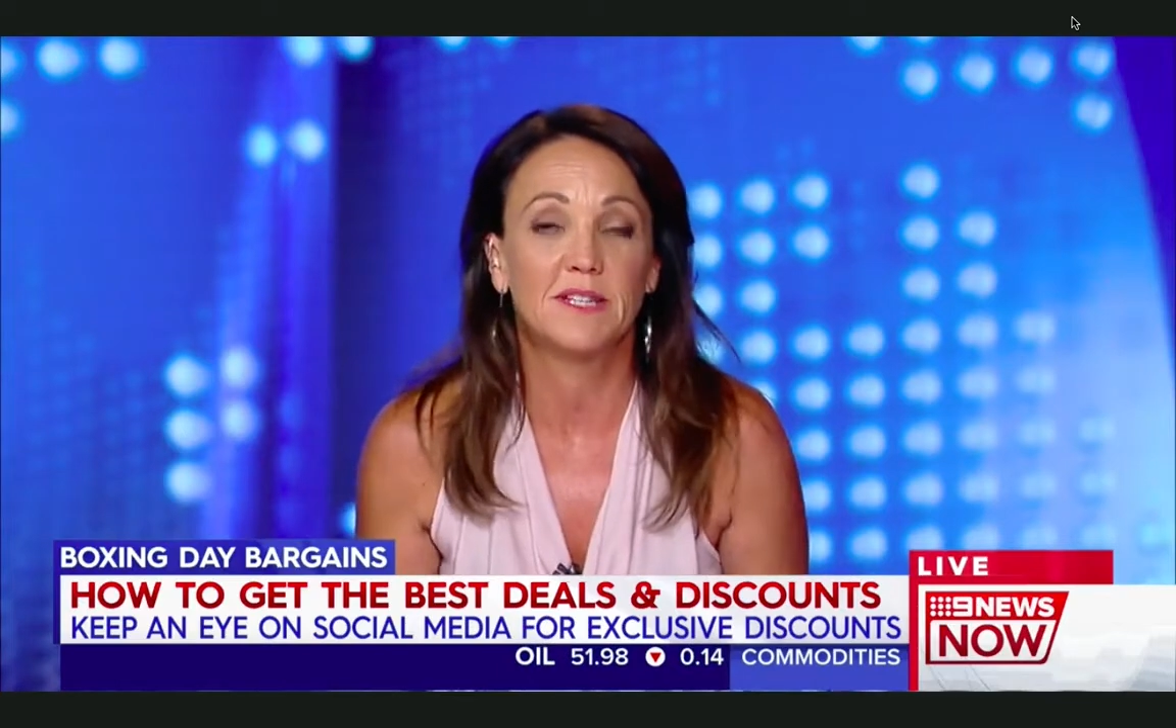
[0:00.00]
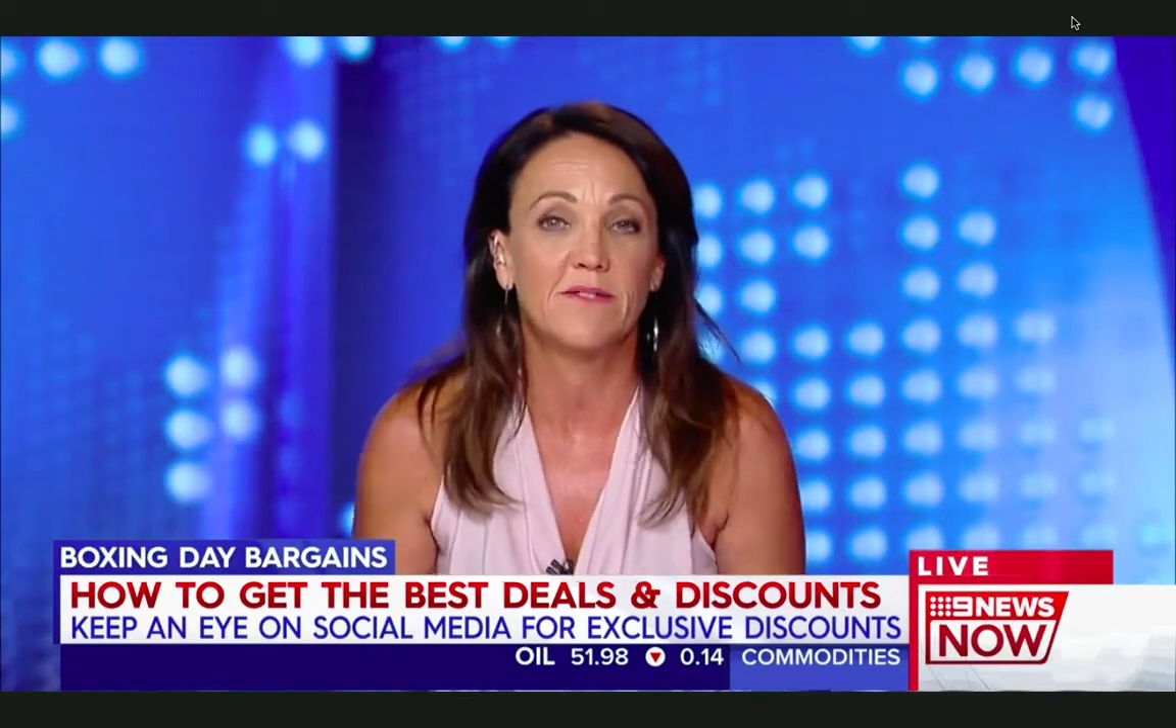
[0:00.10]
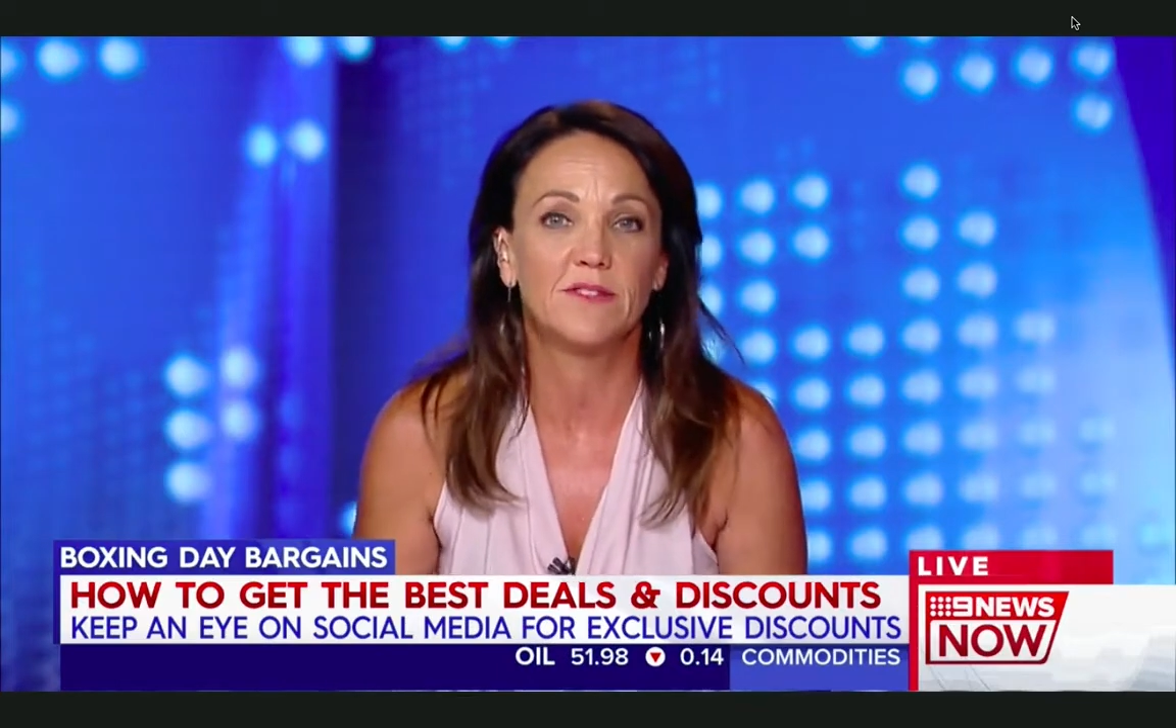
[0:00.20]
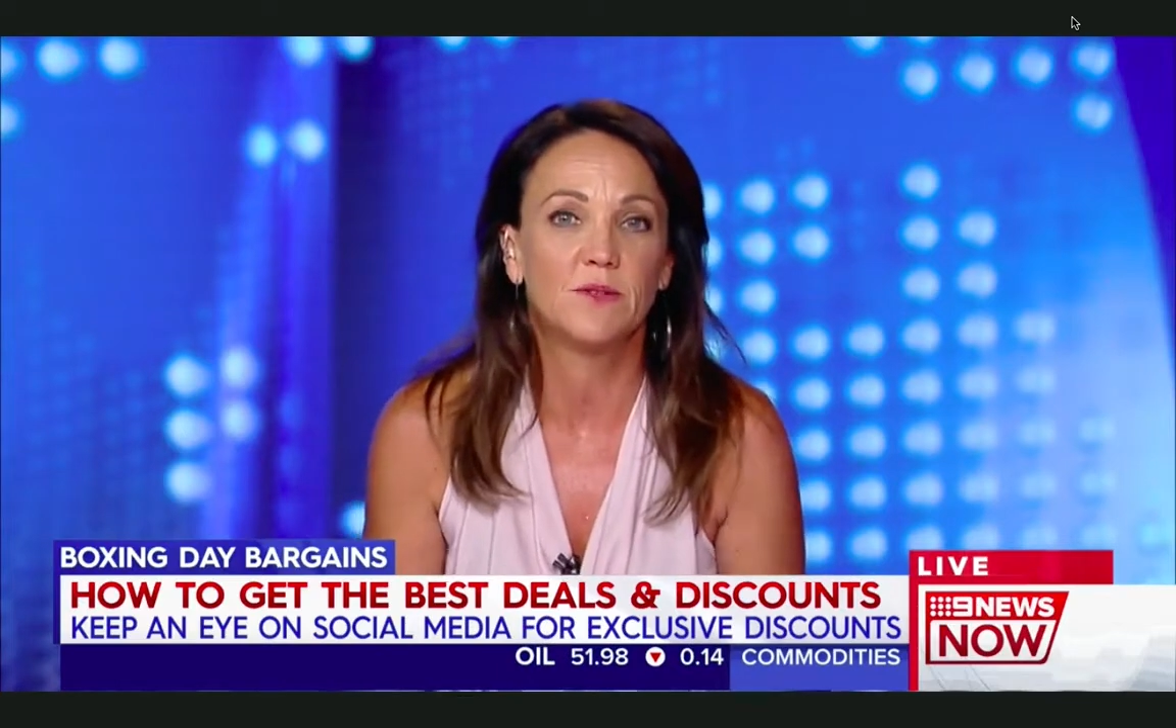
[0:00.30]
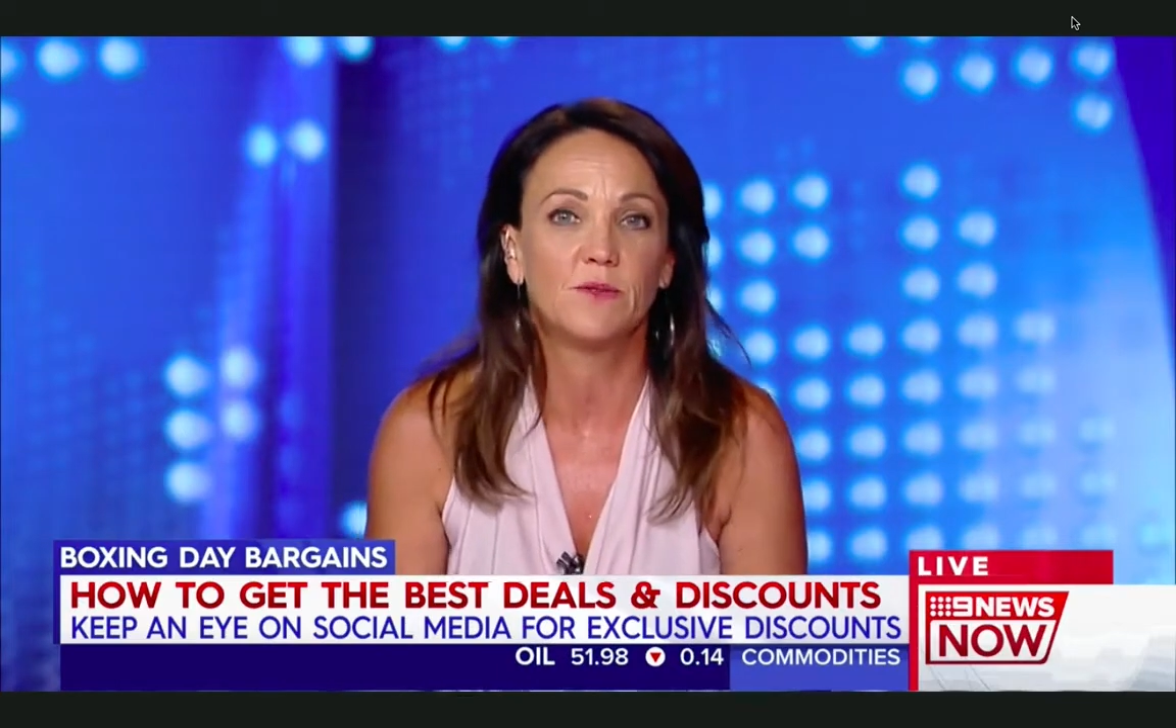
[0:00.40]

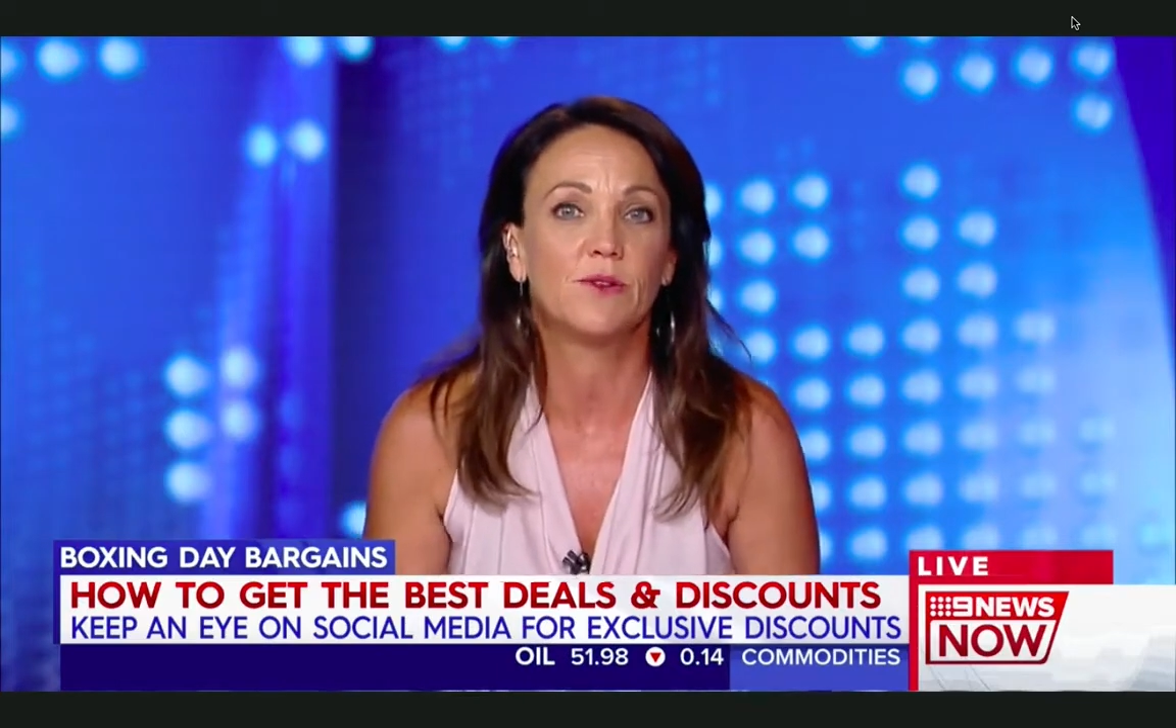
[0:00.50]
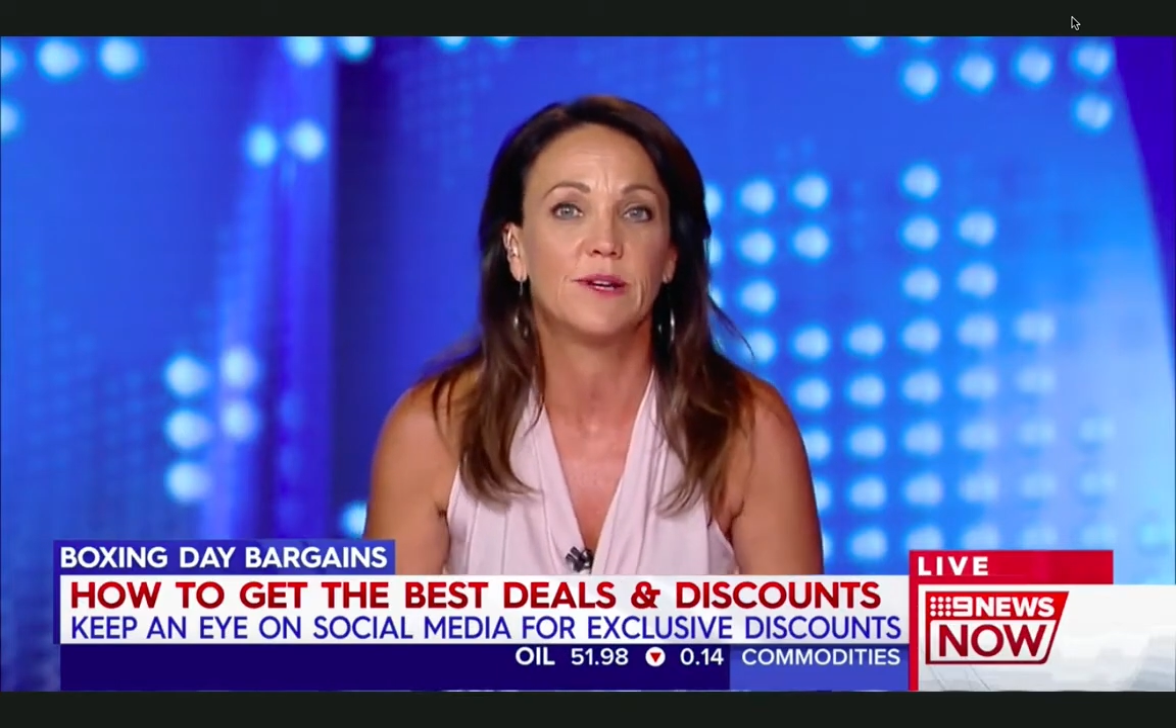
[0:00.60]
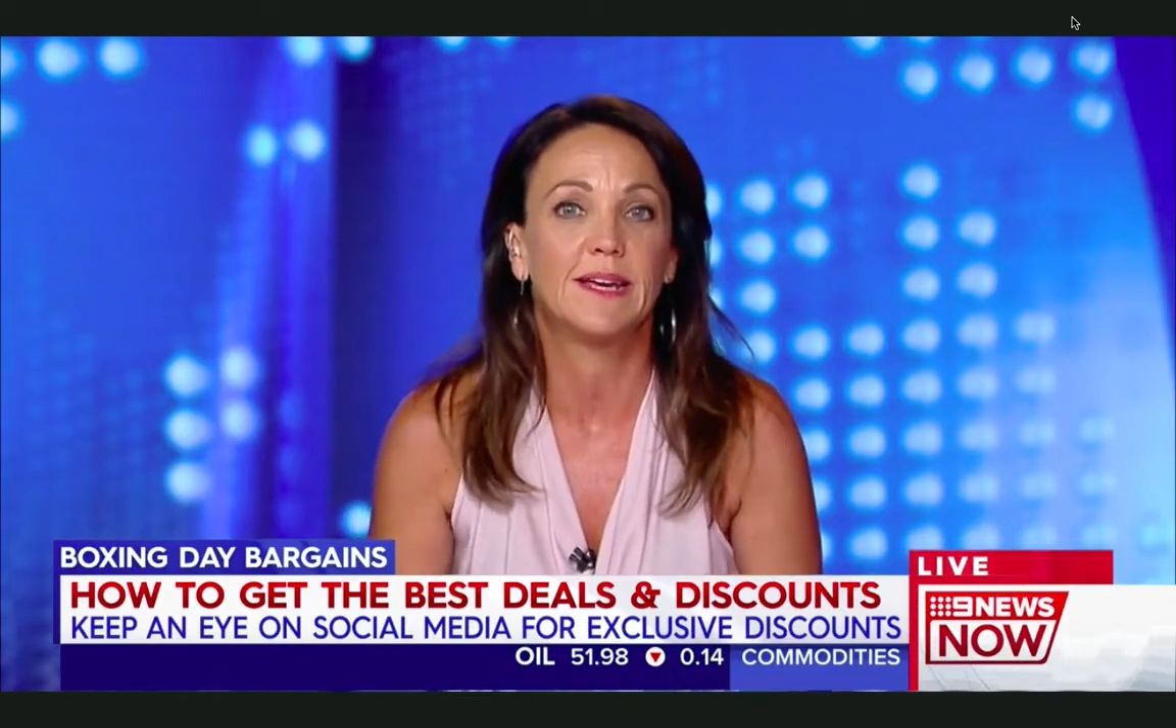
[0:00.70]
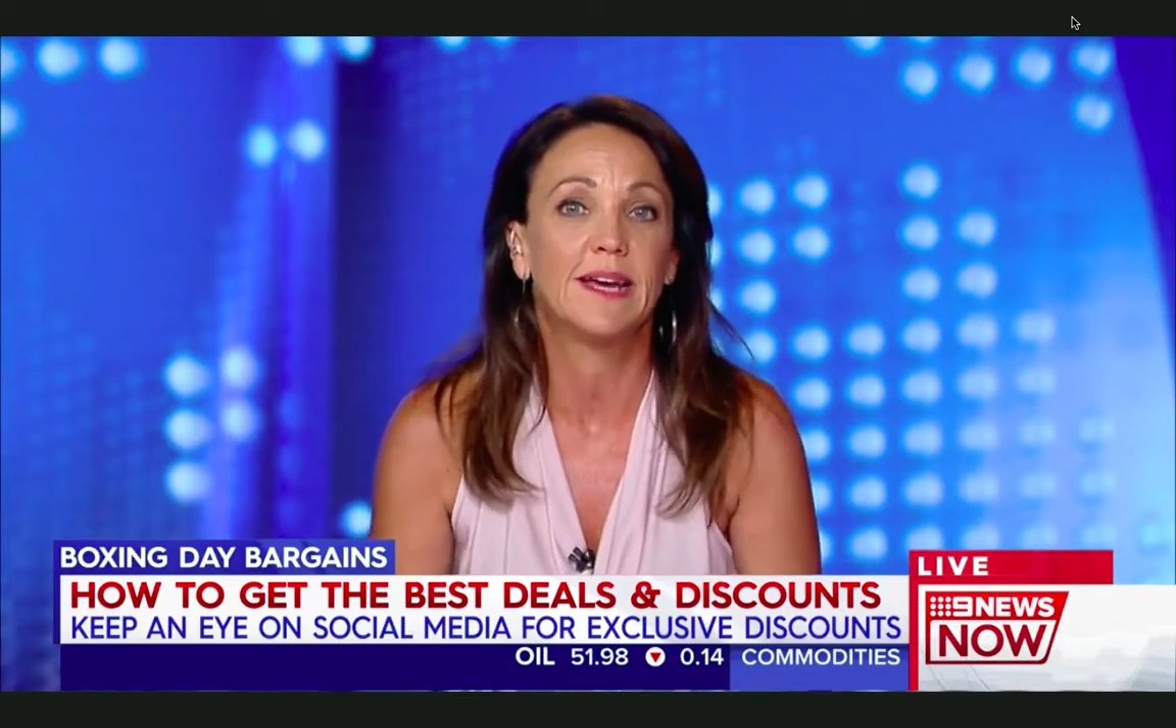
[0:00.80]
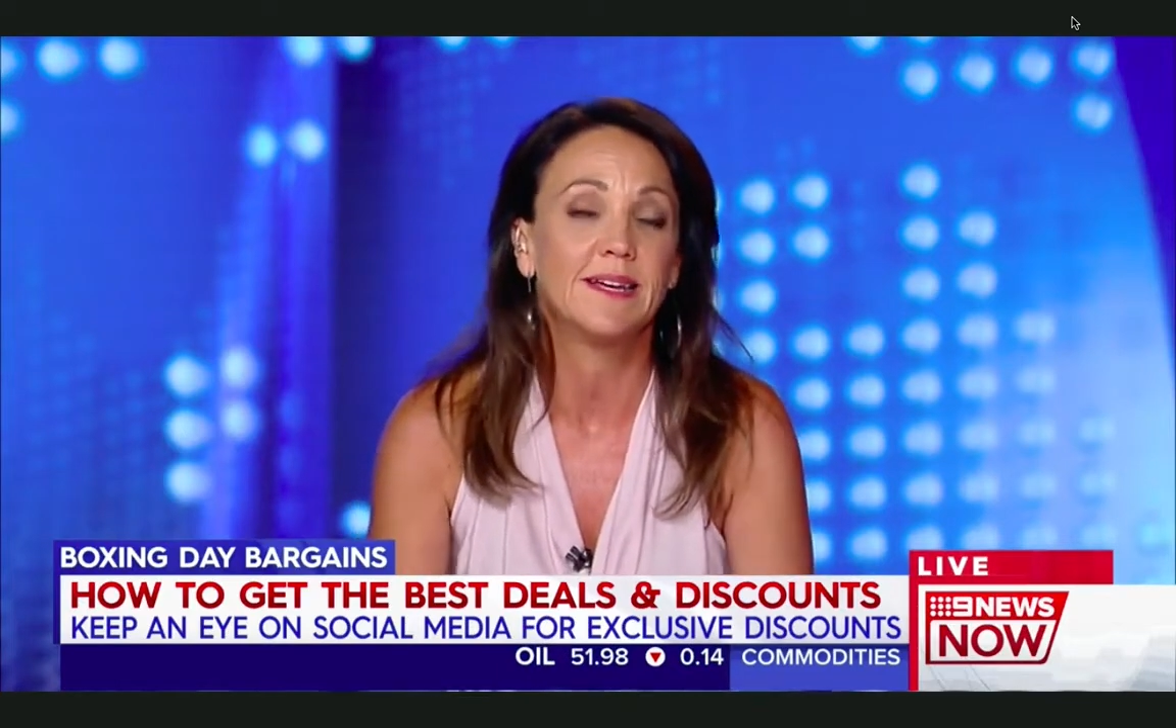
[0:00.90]
savings you're
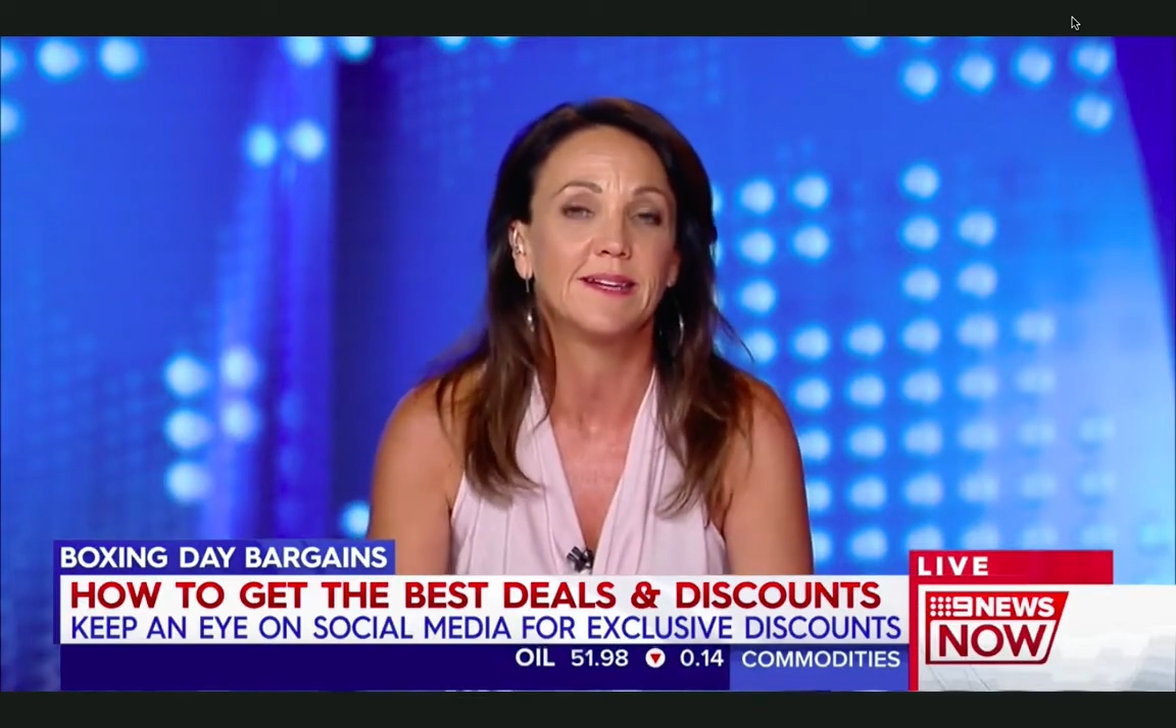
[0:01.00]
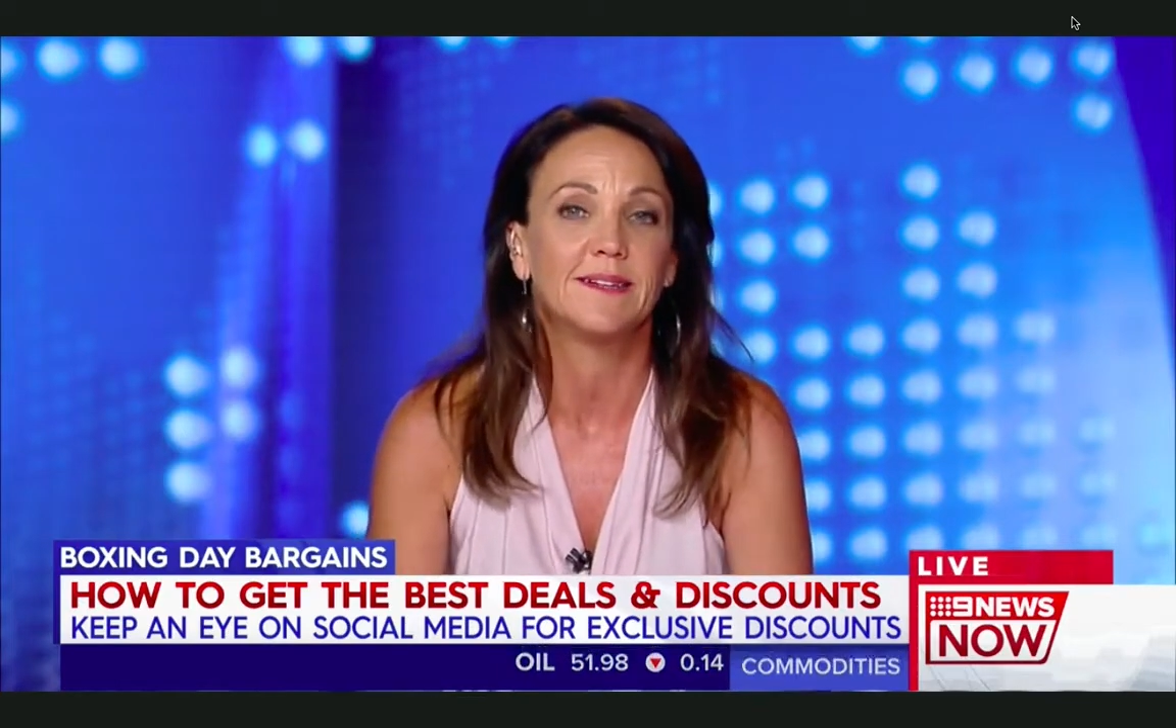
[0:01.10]
already getting.